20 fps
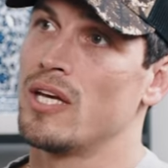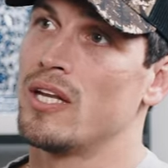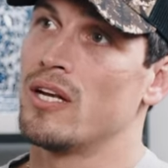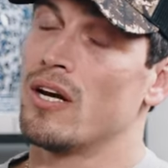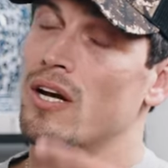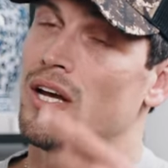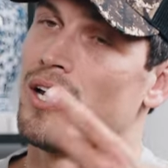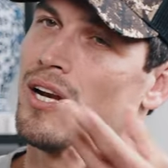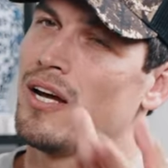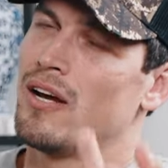
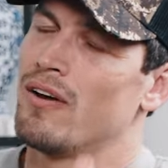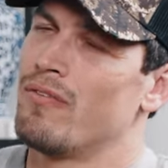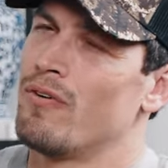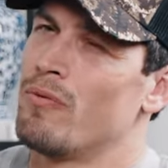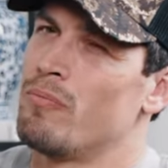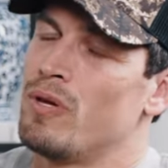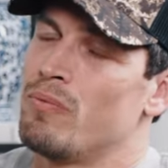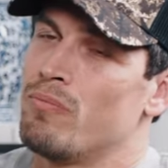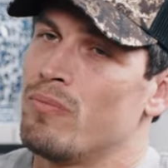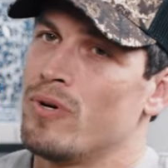and I and I
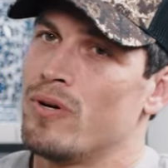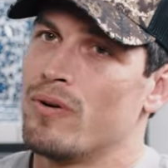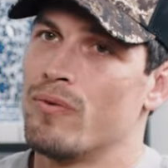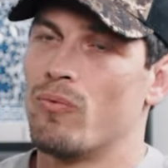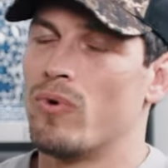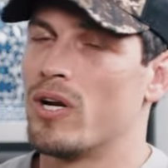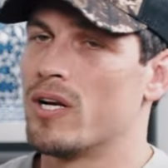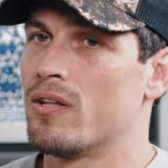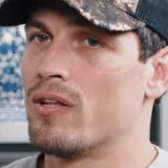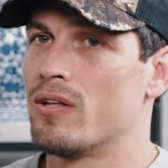remember
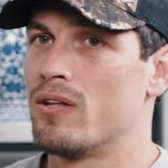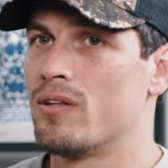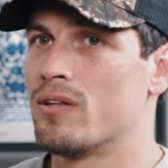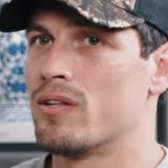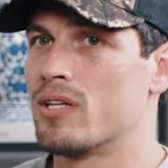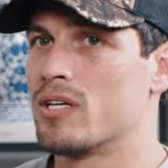one of the